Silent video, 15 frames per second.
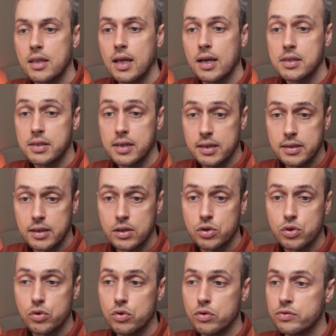that setting
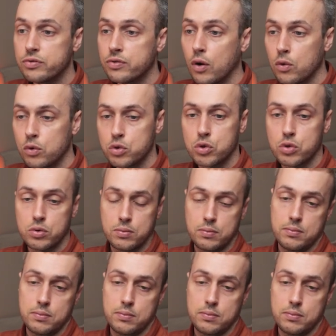to false.